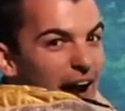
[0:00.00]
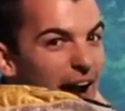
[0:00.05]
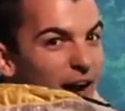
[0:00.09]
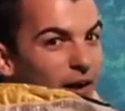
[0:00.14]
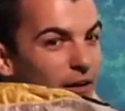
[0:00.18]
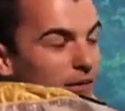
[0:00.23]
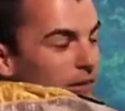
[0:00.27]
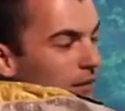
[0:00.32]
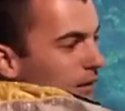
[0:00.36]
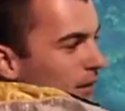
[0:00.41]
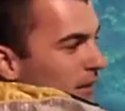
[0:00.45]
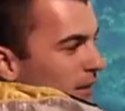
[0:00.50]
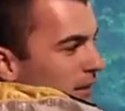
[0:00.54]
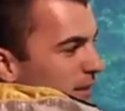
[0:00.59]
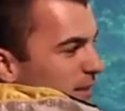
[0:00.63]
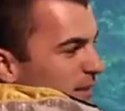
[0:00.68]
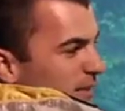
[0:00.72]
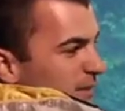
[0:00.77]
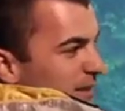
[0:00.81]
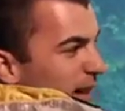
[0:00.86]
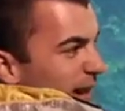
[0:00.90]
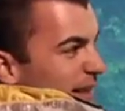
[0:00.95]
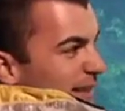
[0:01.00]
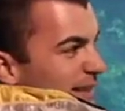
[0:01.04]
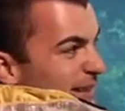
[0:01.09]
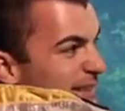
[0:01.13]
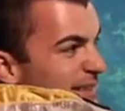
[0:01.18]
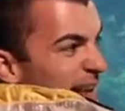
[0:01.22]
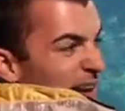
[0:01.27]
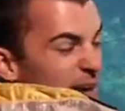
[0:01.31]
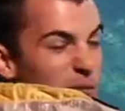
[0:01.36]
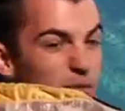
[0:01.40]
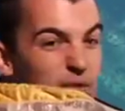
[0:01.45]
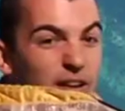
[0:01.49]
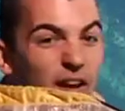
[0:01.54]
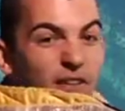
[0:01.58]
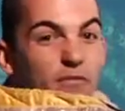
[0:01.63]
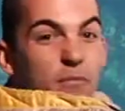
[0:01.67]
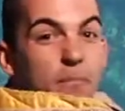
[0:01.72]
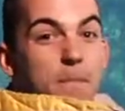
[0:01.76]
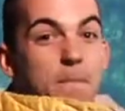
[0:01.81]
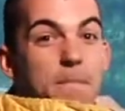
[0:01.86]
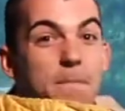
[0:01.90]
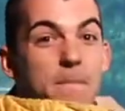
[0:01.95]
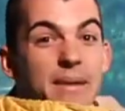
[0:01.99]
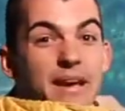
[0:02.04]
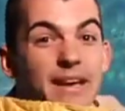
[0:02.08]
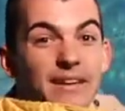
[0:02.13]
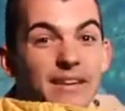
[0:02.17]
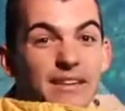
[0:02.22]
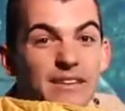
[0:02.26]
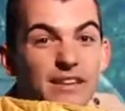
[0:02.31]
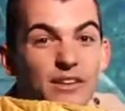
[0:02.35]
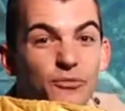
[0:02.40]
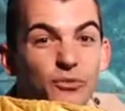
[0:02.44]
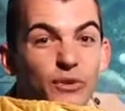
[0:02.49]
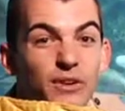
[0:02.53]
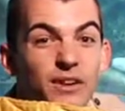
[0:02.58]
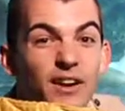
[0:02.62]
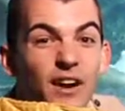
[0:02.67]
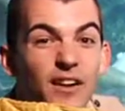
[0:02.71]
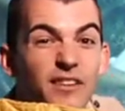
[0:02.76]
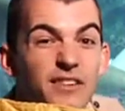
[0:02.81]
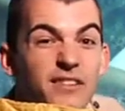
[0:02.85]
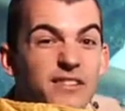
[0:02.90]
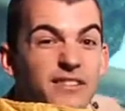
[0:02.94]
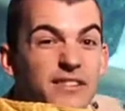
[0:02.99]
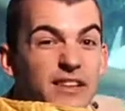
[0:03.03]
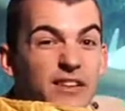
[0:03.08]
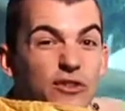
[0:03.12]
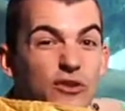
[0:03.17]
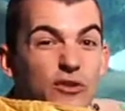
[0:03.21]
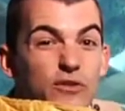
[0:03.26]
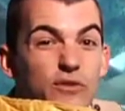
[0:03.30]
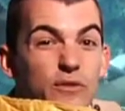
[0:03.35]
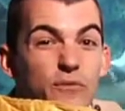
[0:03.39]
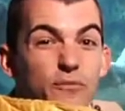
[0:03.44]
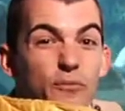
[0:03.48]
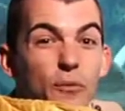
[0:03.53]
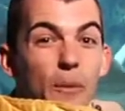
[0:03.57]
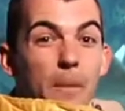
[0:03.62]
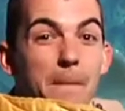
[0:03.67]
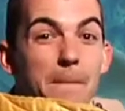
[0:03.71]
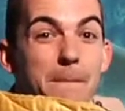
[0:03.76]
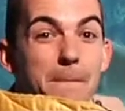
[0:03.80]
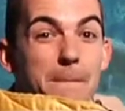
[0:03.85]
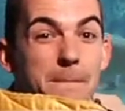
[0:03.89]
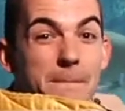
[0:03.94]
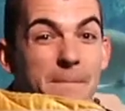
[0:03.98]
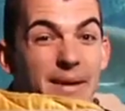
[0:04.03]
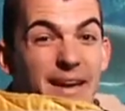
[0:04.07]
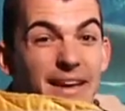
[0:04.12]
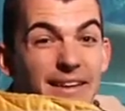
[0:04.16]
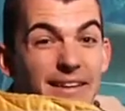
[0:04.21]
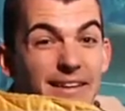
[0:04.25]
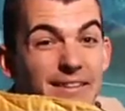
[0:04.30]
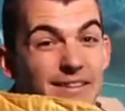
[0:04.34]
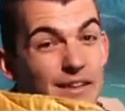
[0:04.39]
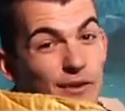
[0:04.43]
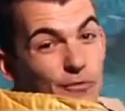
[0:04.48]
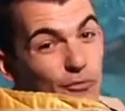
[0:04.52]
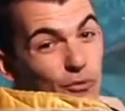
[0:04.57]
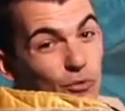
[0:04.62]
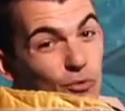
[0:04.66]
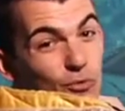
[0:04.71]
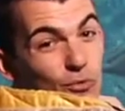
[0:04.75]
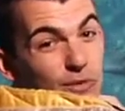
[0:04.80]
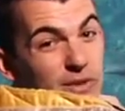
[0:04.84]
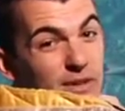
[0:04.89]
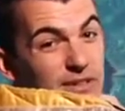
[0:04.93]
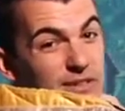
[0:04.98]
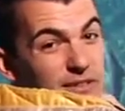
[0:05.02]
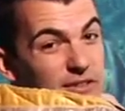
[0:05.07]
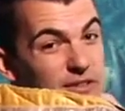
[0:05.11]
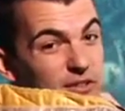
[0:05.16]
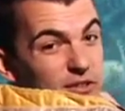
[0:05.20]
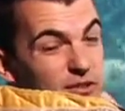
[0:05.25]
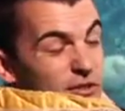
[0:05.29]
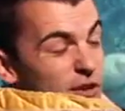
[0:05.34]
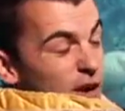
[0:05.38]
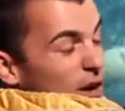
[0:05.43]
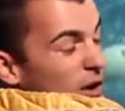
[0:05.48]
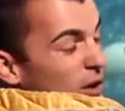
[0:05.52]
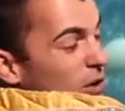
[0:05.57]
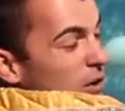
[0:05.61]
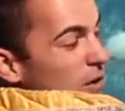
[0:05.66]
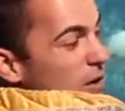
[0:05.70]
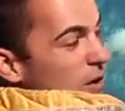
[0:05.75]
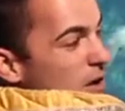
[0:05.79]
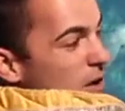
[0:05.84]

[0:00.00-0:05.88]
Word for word: out is that these animals have many different colors and they use them for many different reasons. So,